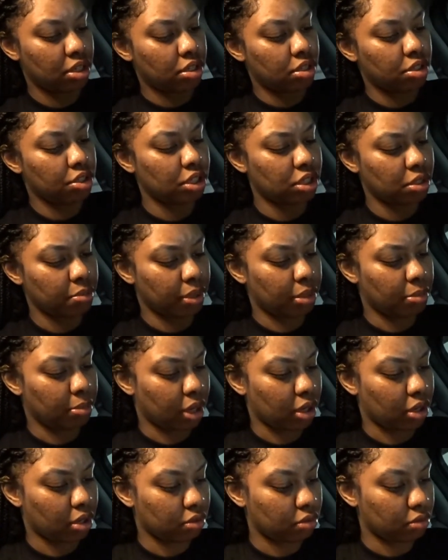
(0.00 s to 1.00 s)
Just to put in my
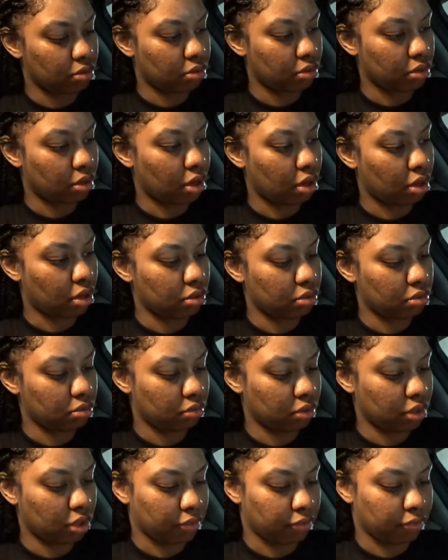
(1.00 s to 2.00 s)

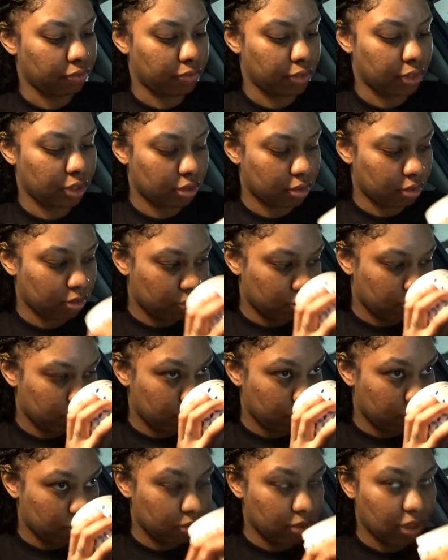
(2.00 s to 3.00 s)
the fuck?
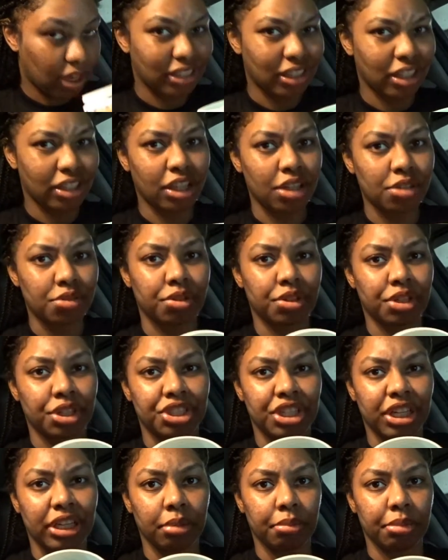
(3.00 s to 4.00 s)
I thought these were the
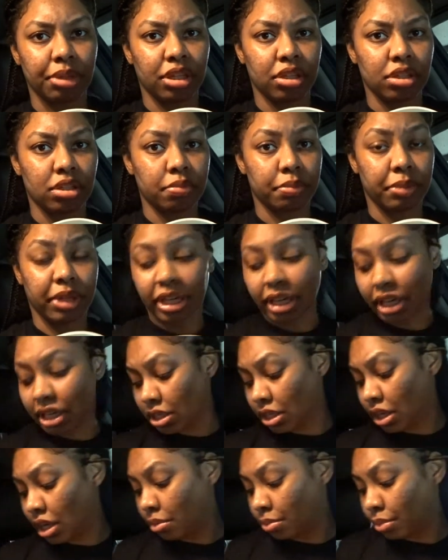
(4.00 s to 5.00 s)
jelly beads, but I guess
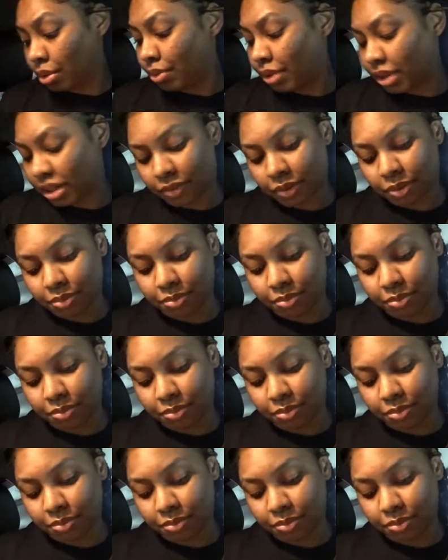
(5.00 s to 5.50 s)
not, but whatever.